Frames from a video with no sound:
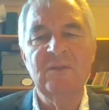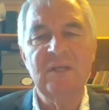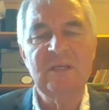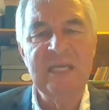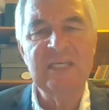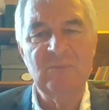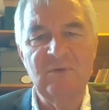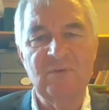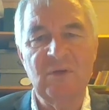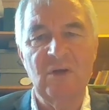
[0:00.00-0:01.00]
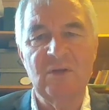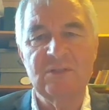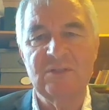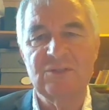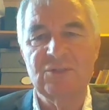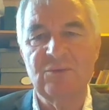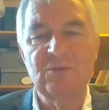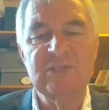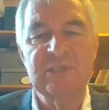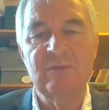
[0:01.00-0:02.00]
the kingdom of God,
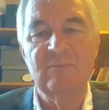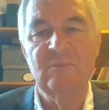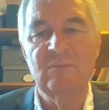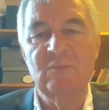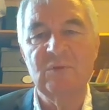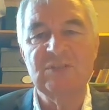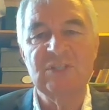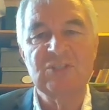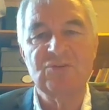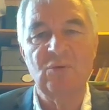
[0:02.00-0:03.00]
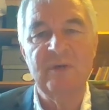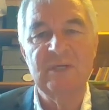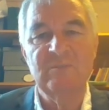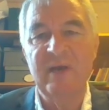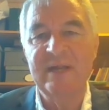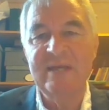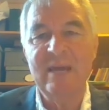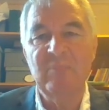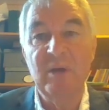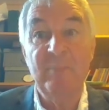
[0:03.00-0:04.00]
Jerusalem, was destroyed by
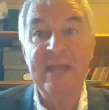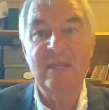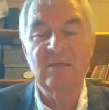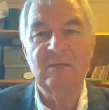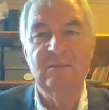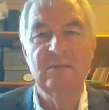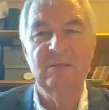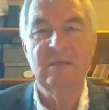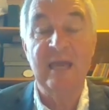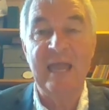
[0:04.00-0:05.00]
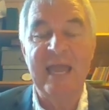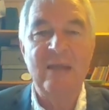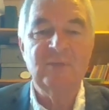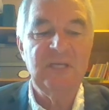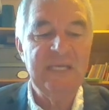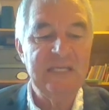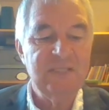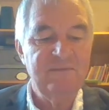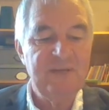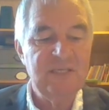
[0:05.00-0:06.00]
Neb, a pagan? How did he
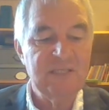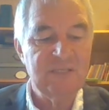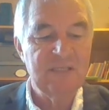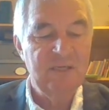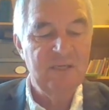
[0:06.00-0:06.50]
get defeated?